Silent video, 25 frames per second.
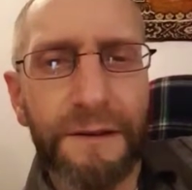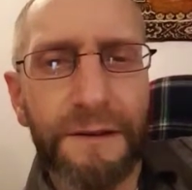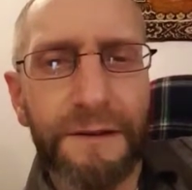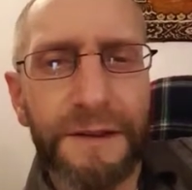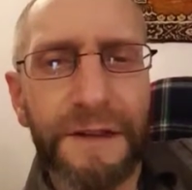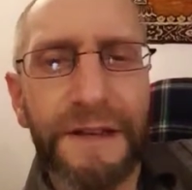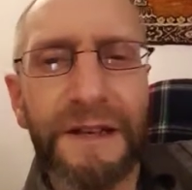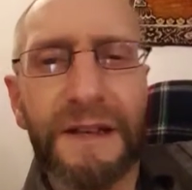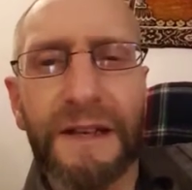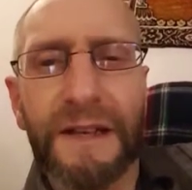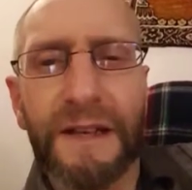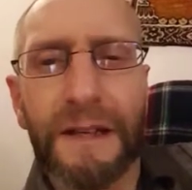
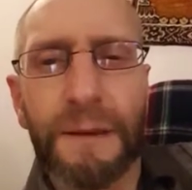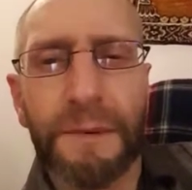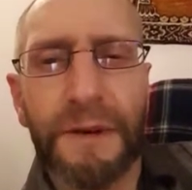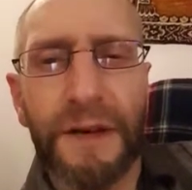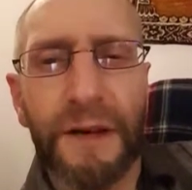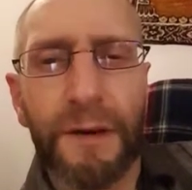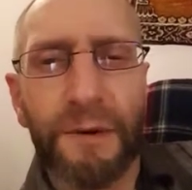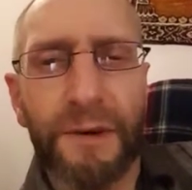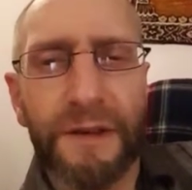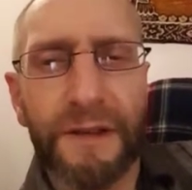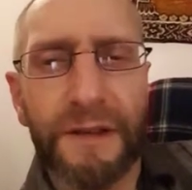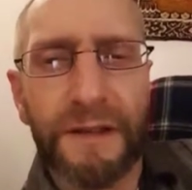thinking
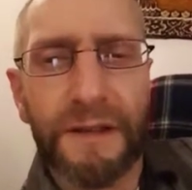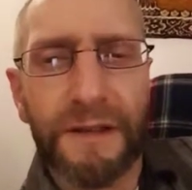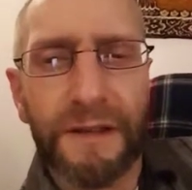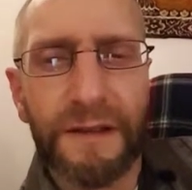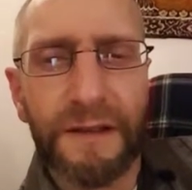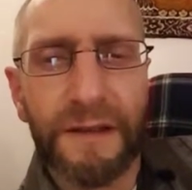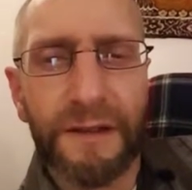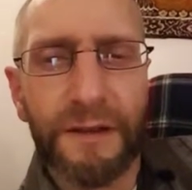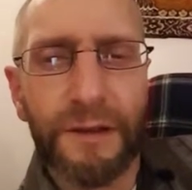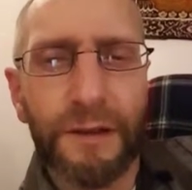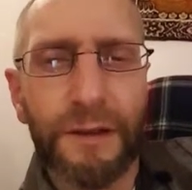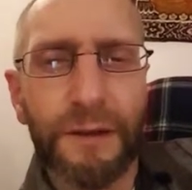about it,
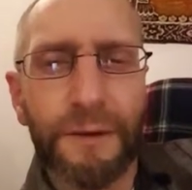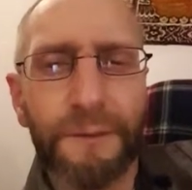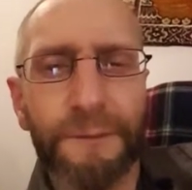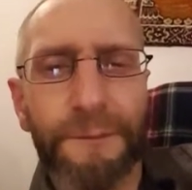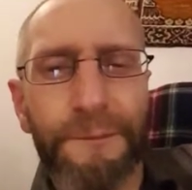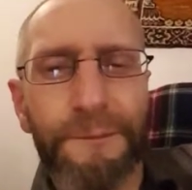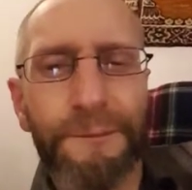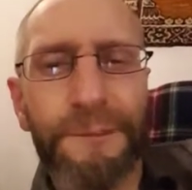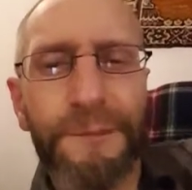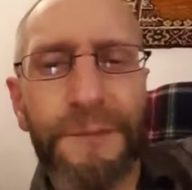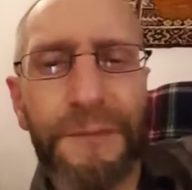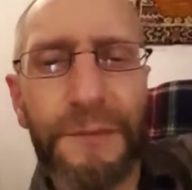
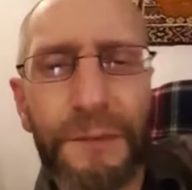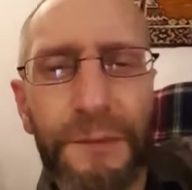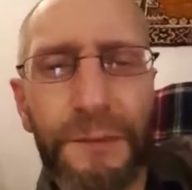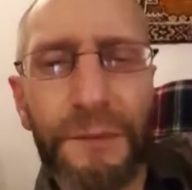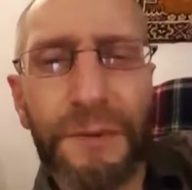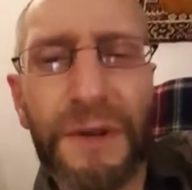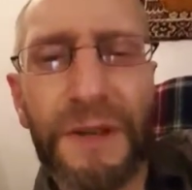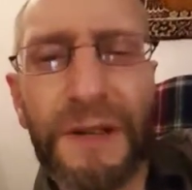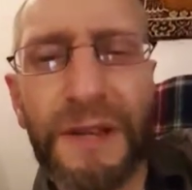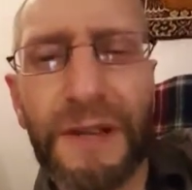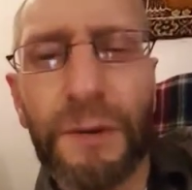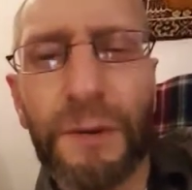
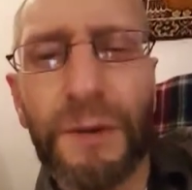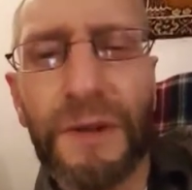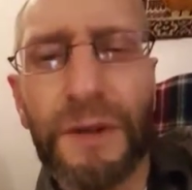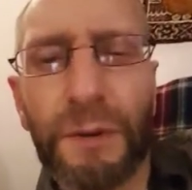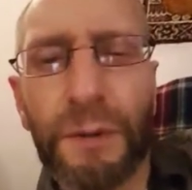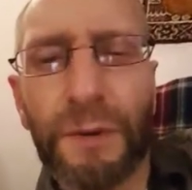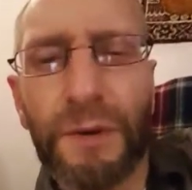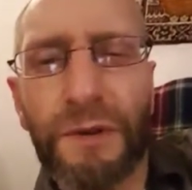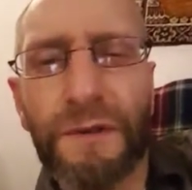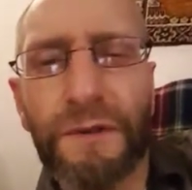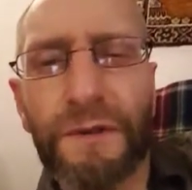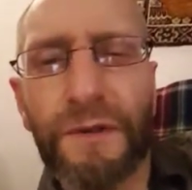really, when
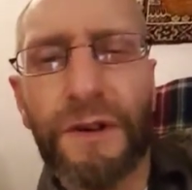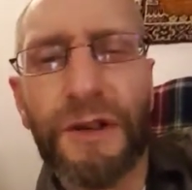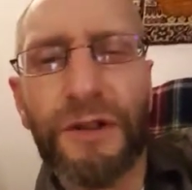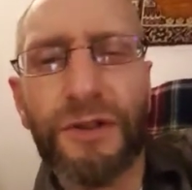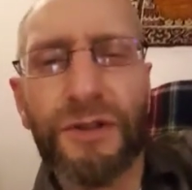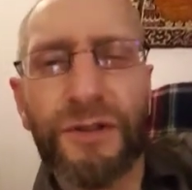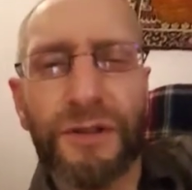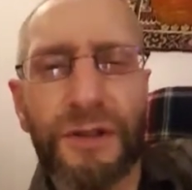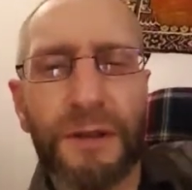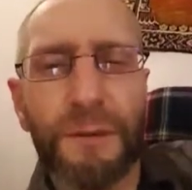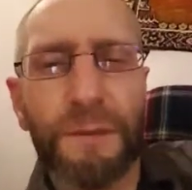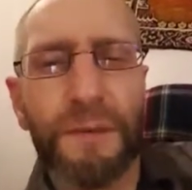you want a
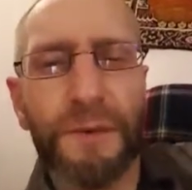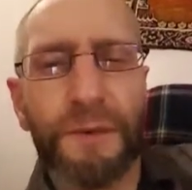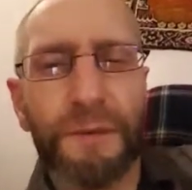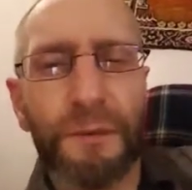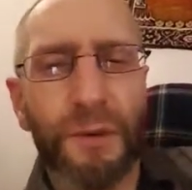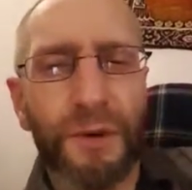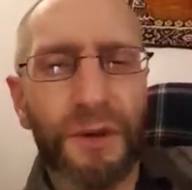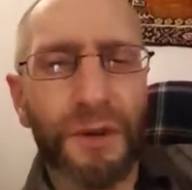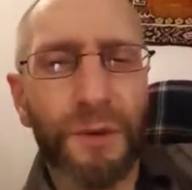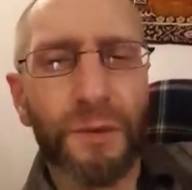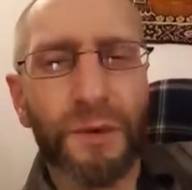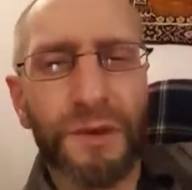friendship,
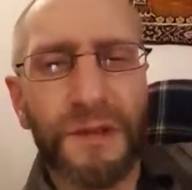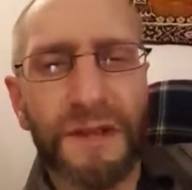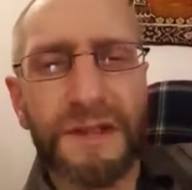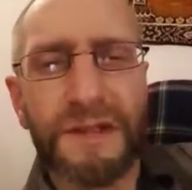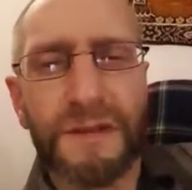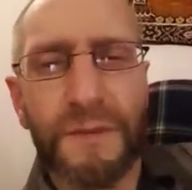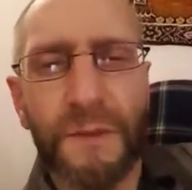what you want is